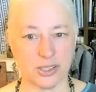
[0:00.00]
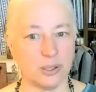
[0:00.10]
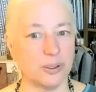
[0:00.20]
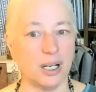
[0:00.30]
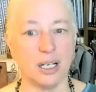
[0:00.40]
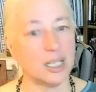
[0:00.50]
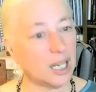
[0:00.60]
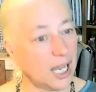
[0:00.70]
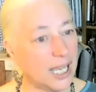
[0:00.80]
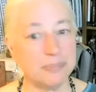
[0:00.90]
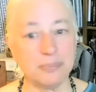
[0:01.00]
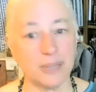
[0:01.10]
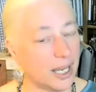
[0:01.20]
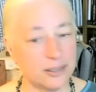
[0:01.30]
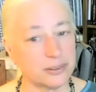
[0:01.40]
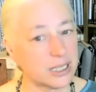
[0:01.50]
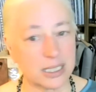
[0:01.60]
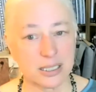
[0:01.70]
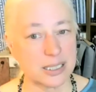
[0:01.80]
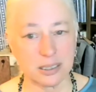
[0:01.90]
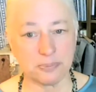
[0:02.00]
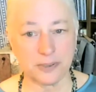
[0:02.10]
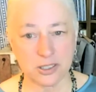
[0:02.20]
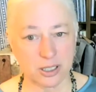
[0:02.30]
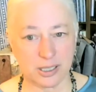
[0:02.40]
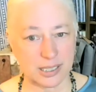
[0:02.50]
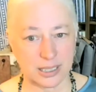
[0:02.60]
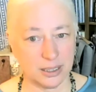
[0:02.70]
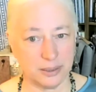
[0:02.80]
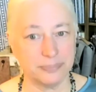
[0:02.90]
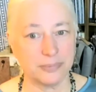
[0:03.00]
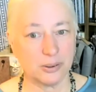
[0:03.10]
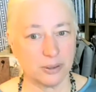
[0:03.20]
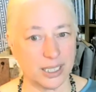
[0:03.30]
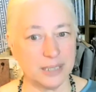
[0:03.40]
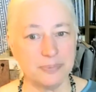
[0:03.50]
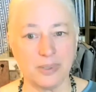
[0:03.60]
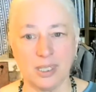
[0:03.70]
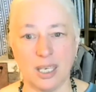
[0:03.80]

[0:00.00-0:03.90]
So I don't think it's a deficiency, right?